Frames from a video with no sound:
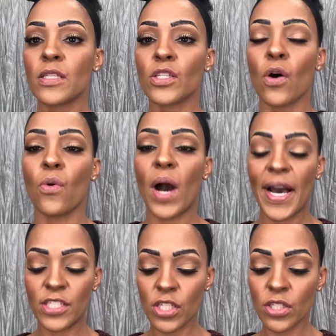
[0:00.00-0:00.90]
So
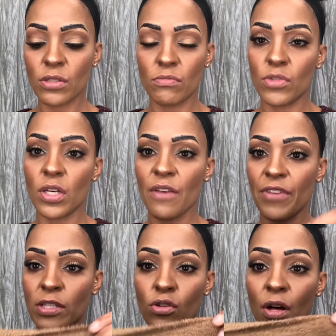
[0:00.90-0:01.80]
I just took a
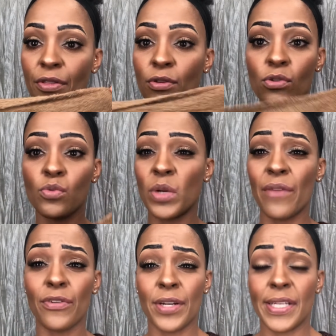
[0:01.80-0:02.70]
face cloth. Use
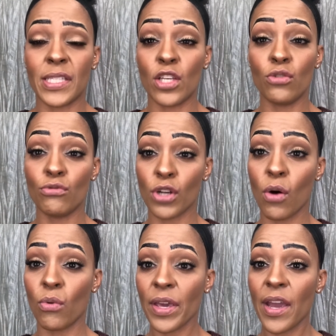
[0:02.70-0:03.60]
whatever it is that you
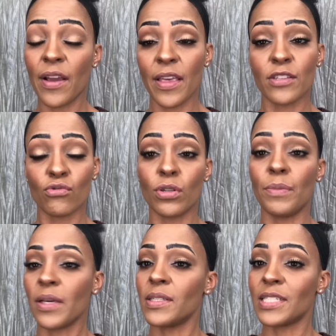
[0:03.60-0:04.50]
don't care gets your own,
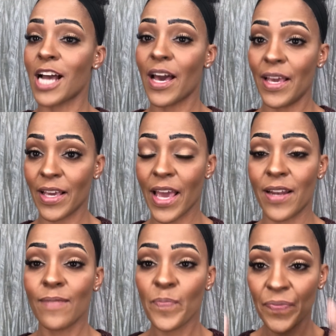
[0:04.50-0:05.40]
because dye,
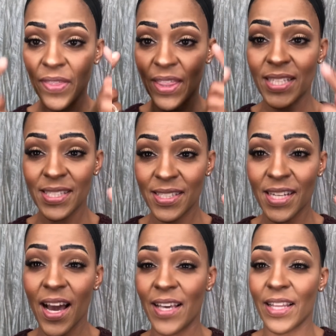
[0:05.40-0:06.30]
again, this is
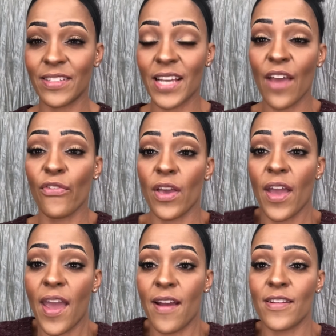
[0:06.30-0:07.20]
dye, like dye for your
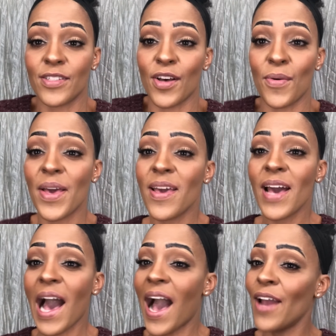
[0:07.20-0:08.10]
hair. So
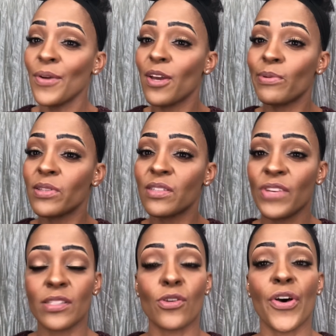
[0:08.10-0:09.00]
I don't care about this
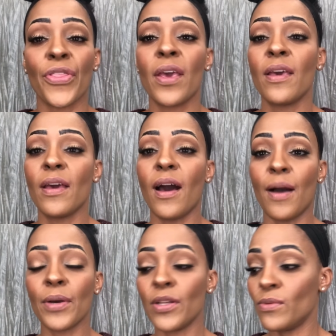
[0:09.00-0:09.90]
face cloth.
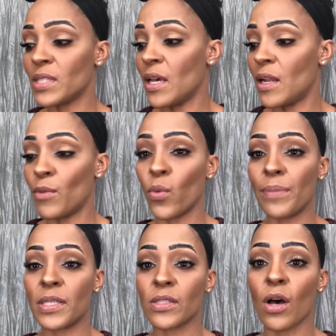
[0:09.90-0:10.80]
I'm gonna use it and I'm gonna
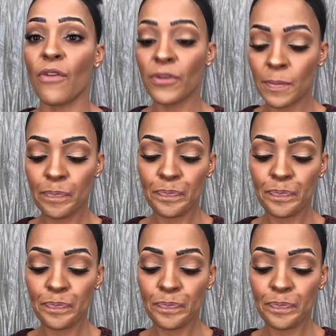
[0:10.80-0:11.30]
wipe this off.